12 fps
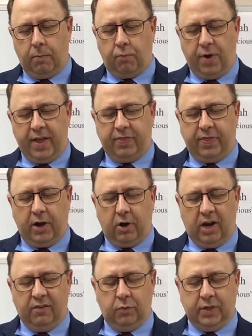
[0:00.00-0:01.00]
the breadth
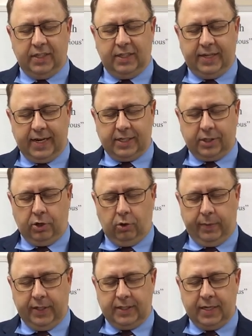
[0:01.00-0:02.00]
thereof was six
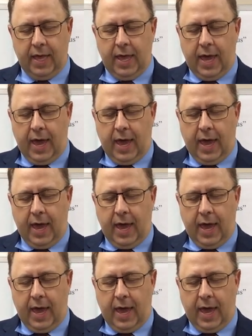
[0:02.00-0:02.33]
cubits,